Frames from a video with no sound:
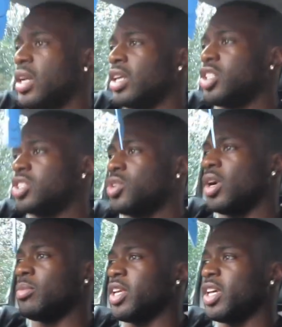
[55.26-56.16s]
Now, just to
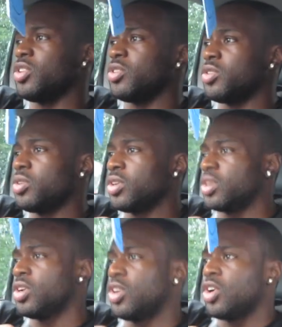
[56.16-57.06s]
update you
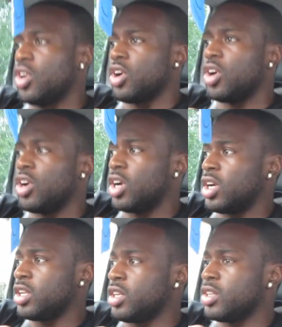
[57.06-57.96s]

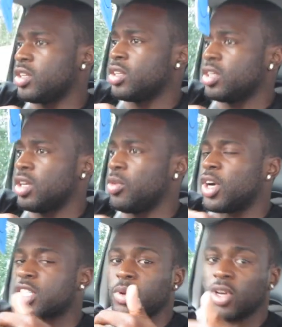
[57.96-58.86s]
on
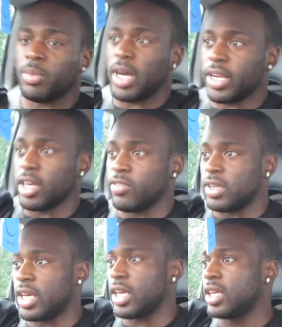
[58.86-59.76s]
what I spoke about the other
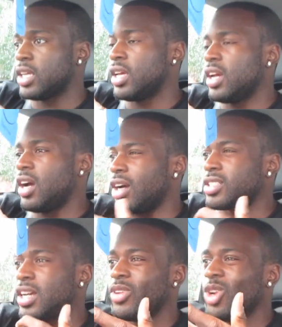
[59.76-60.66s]
day, I
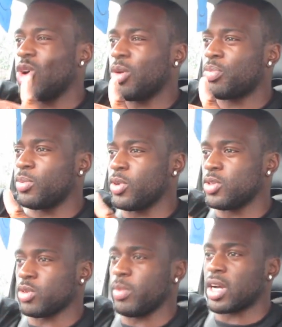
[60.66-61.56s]
was having a lot of
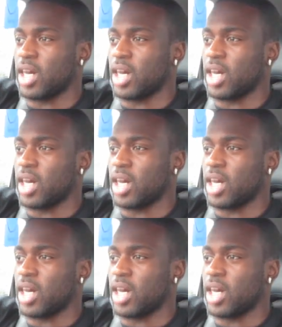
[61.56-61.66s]
problems with my